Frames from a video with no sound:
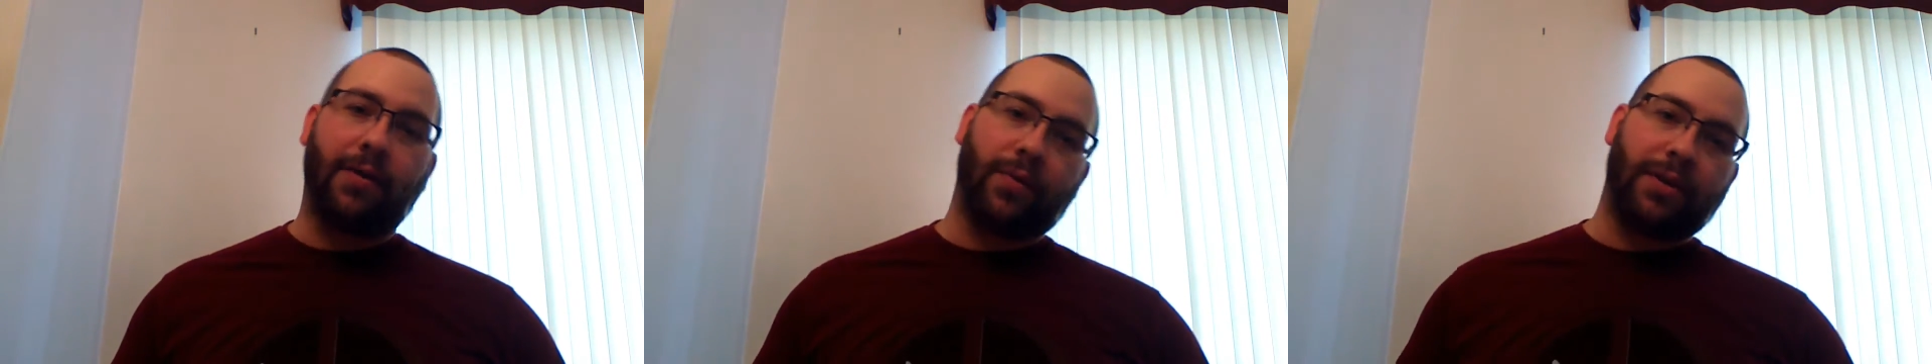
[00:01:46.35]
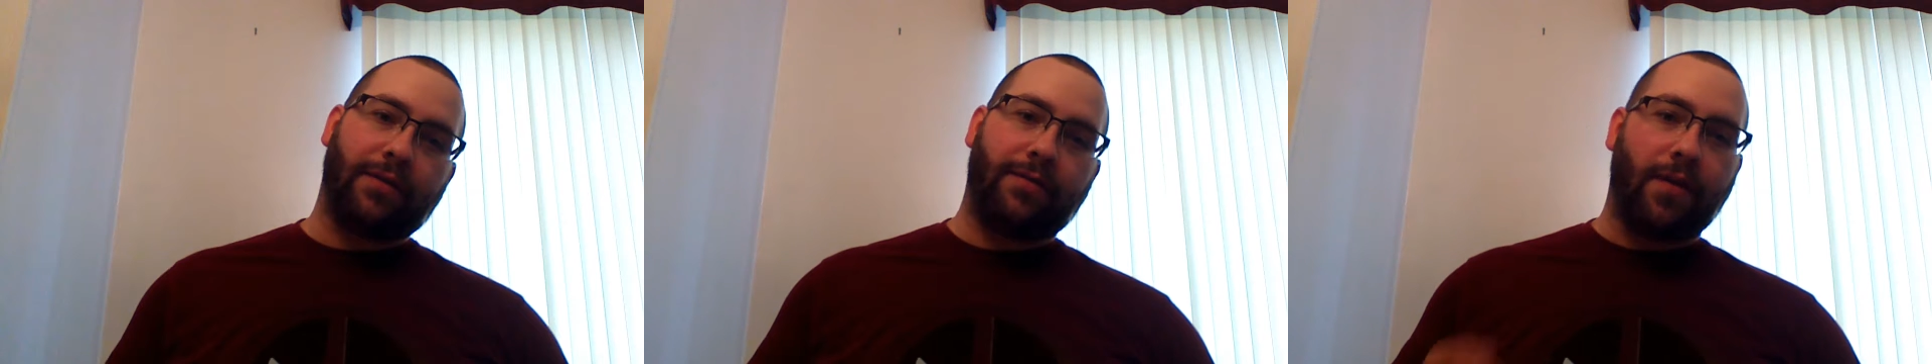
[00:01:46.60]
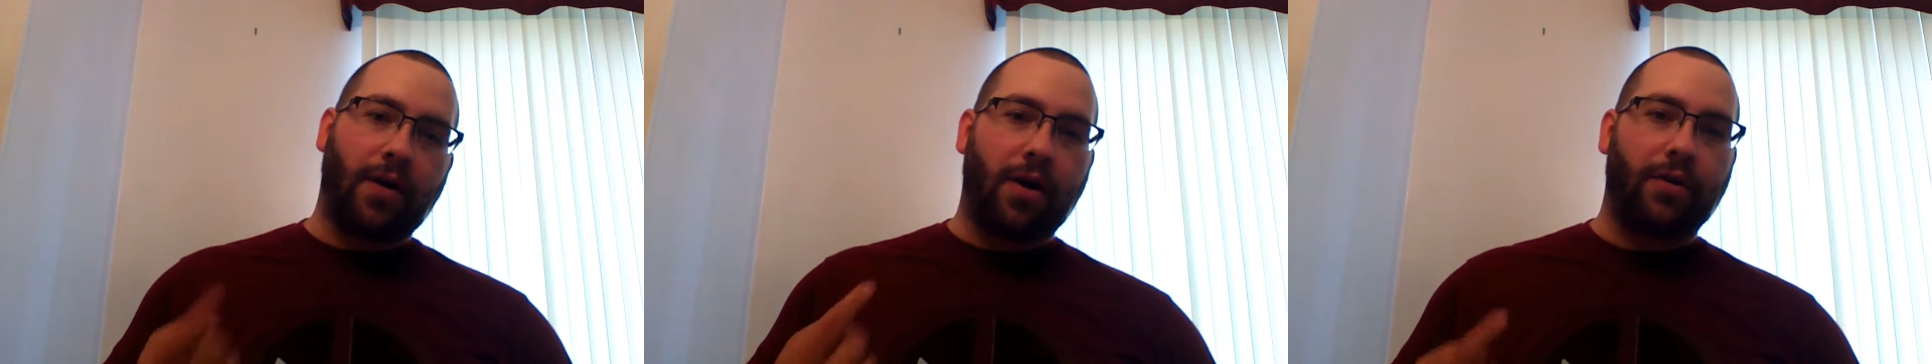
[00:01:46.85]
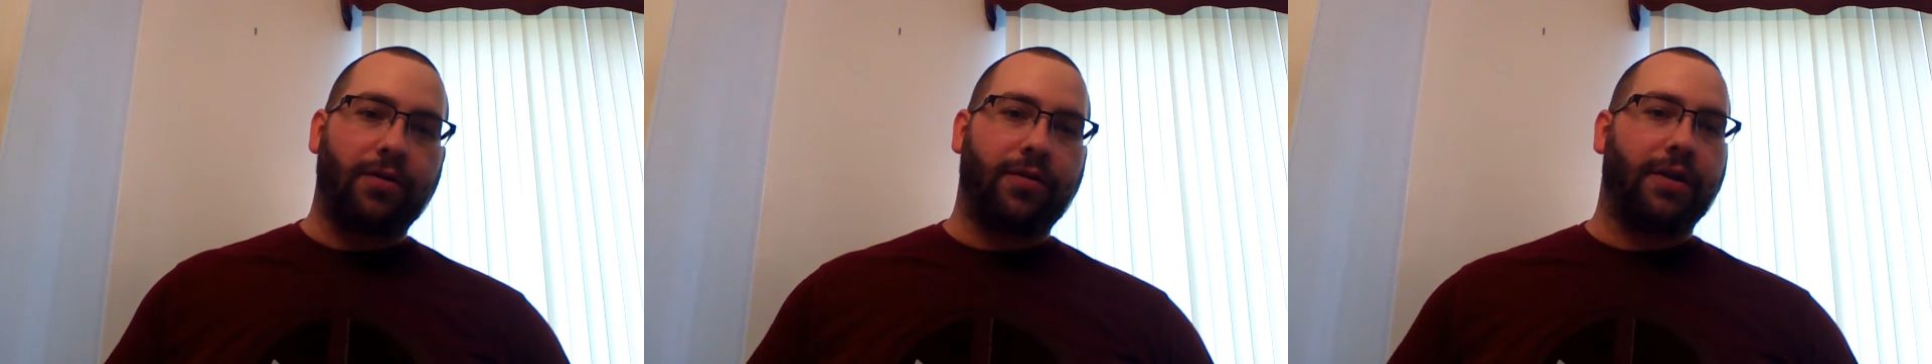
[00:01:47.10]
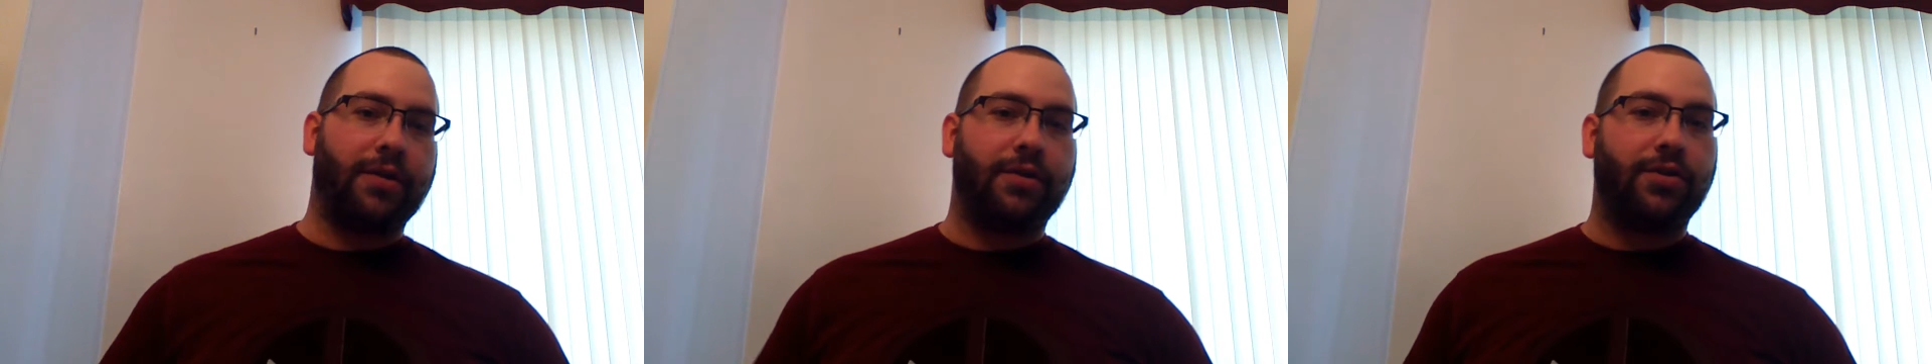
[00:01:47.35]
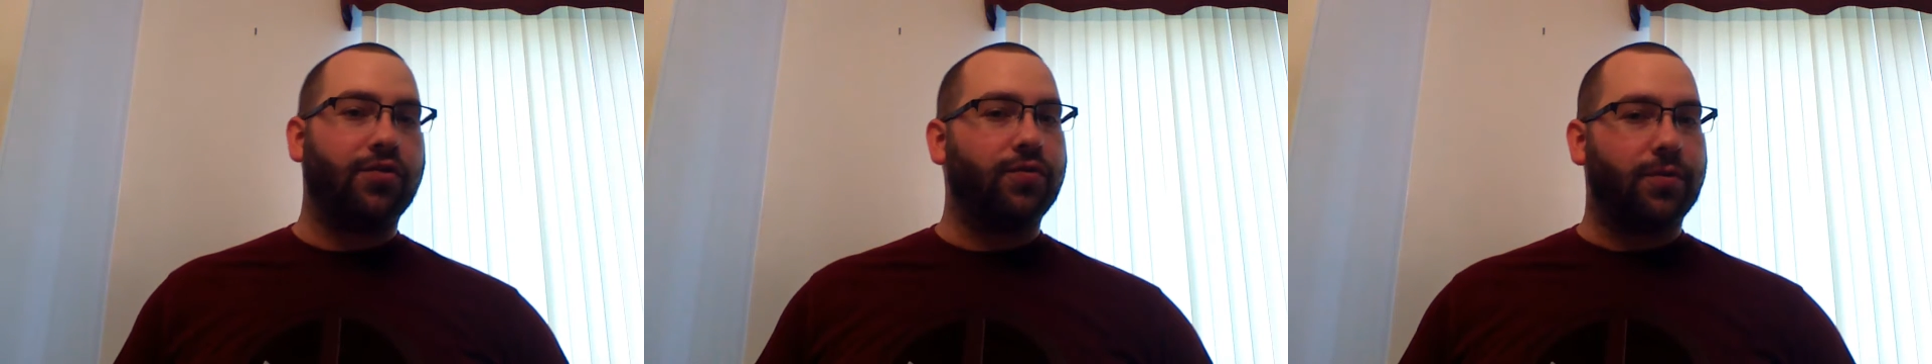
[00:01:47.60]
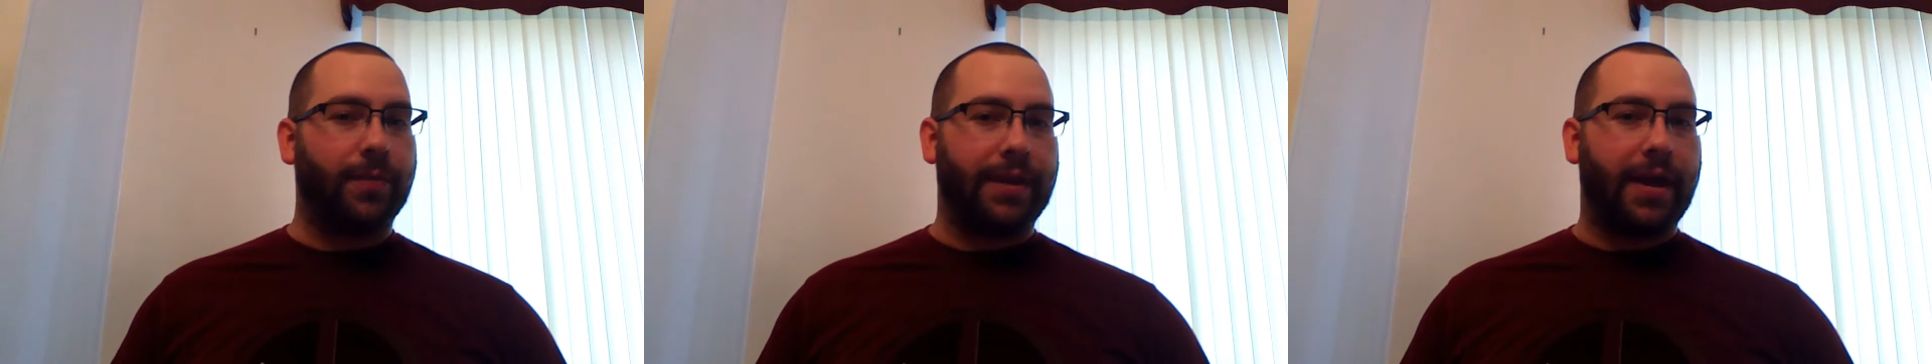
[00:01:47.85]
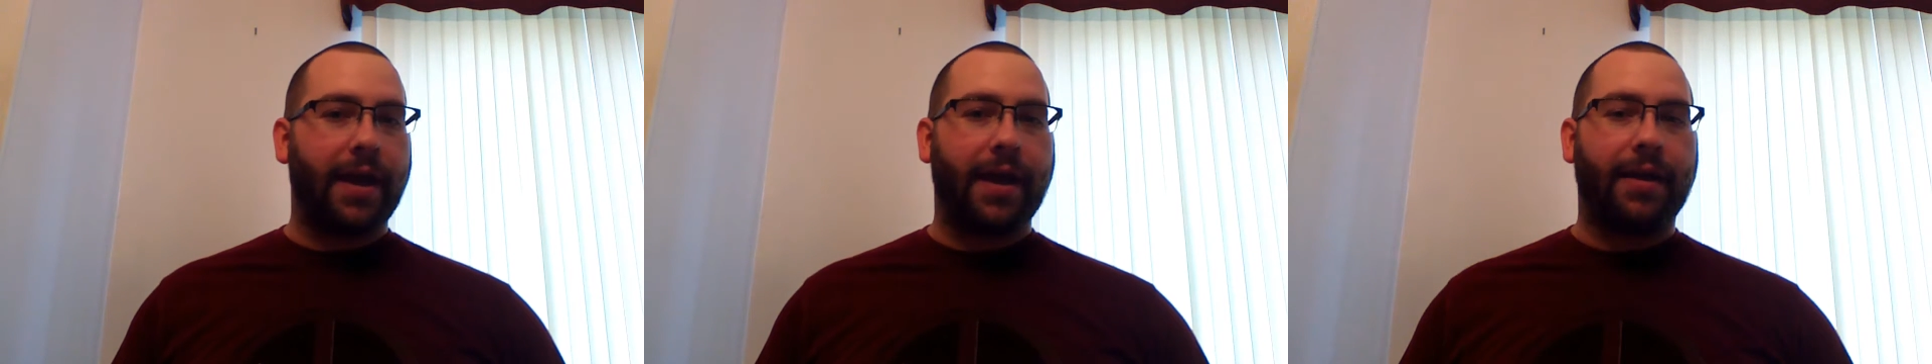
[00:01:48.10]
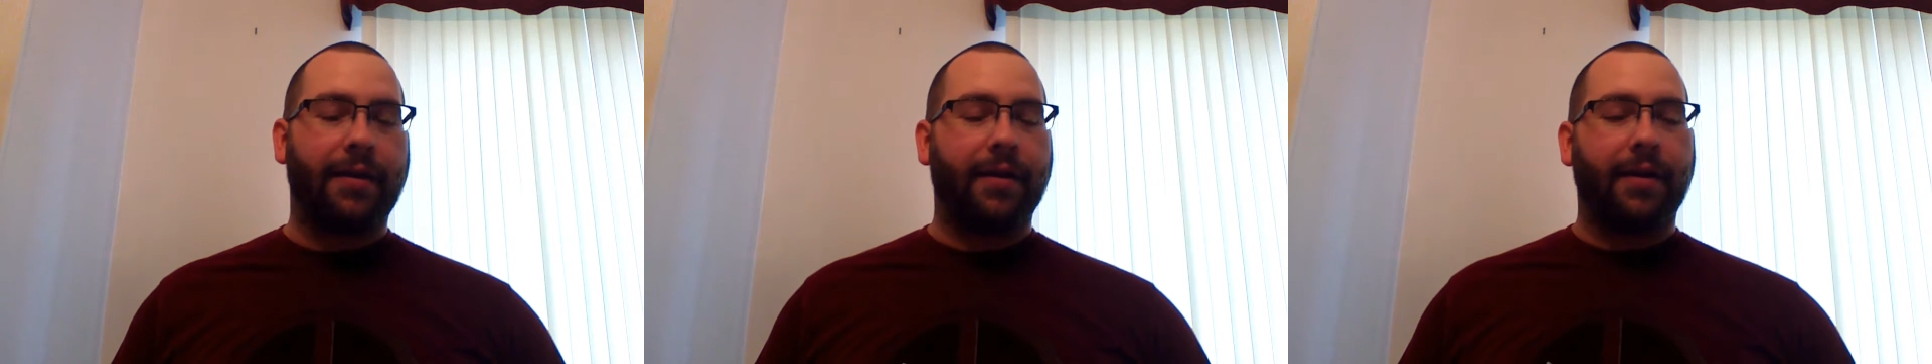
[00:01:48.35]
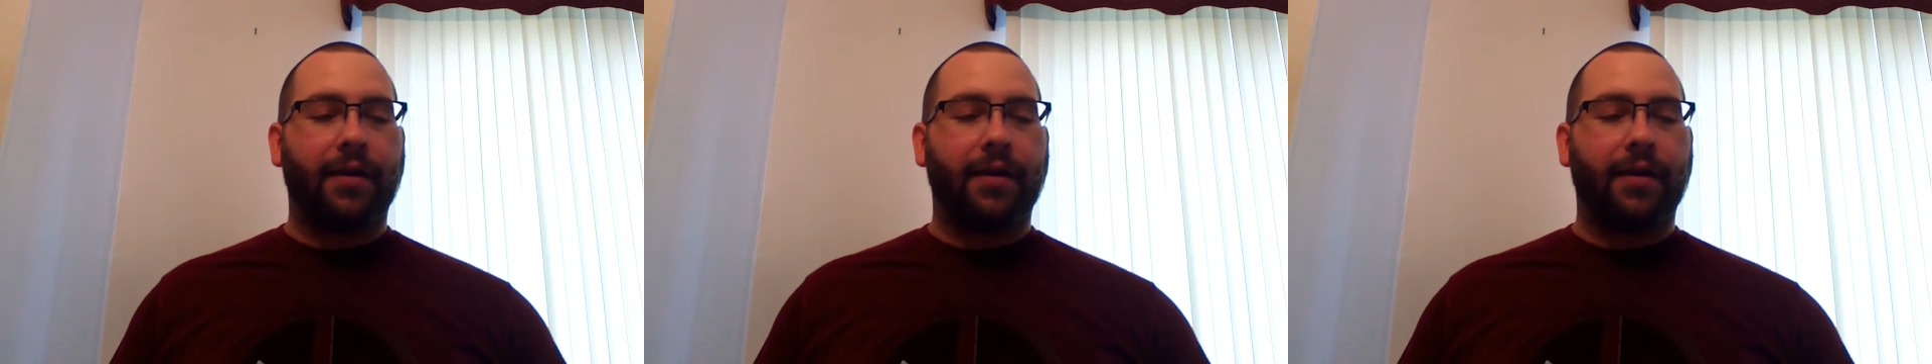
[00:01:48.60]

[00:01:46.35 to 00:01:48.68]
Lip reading: and when they fall, he shoots them in the head.